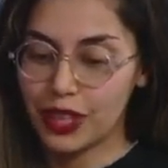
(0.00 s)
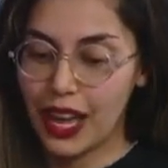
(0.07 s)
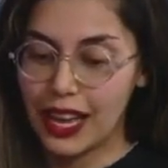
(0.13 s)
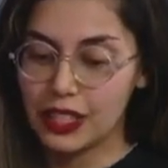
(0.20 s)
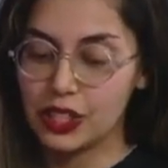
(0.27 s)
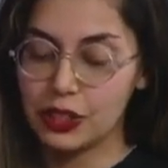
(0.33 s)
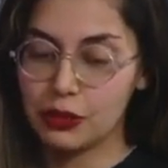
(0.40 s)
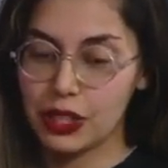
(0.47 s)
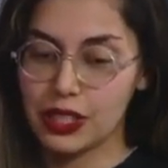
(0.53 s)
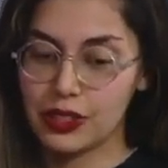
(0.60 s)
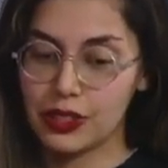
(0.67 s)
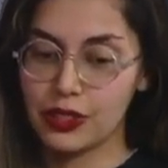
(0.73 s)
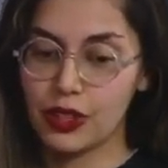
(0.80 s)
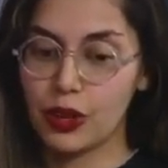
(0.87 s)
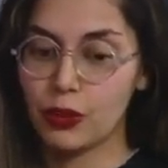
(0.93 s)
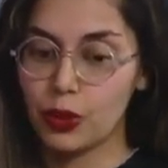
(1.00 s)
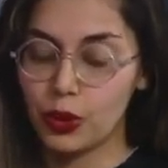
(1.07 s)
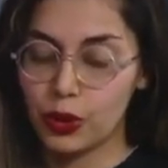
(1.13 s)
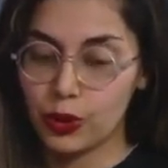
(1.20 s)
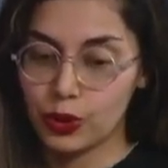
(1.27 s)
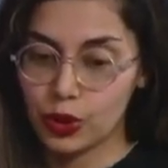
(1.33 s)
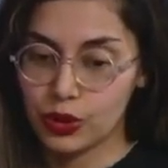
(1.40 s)
anti-racism
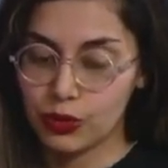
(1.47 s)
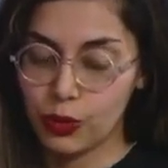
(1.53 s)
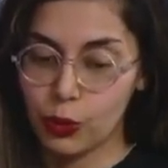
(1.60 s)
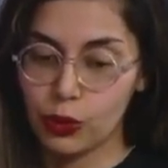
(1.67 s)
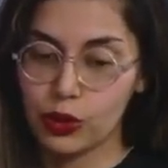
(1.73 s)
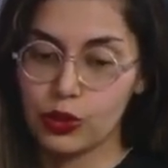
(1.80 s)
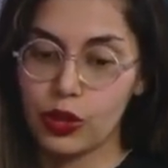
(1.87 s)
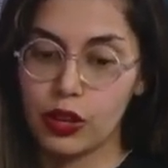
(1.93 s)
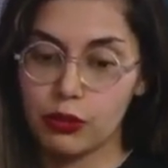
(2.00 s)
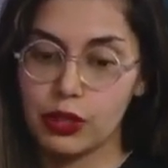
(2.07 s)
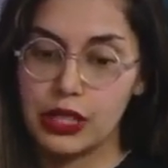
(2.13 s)
or just focus on